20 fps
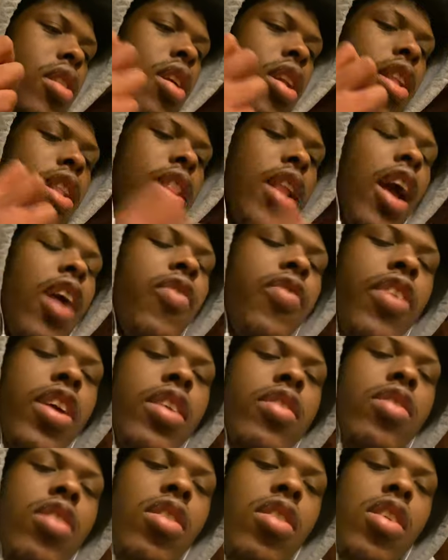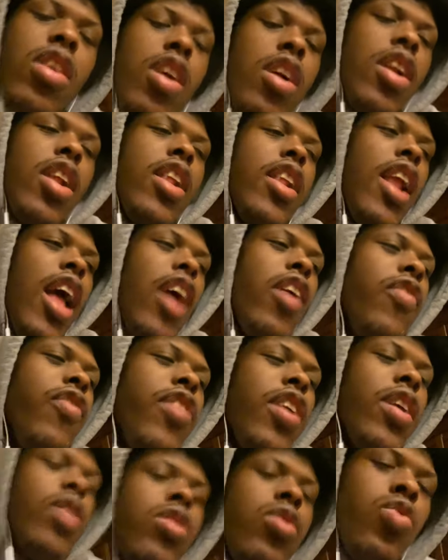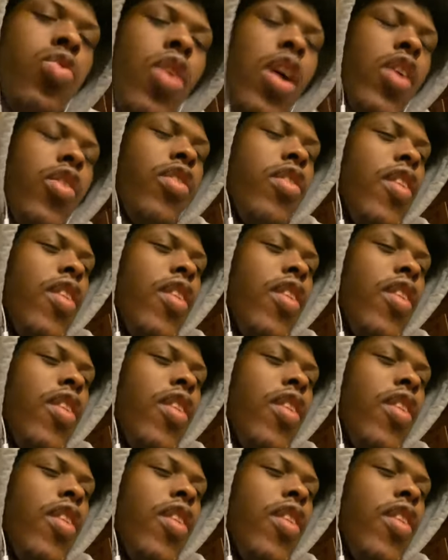Life isn't good. Life is rough.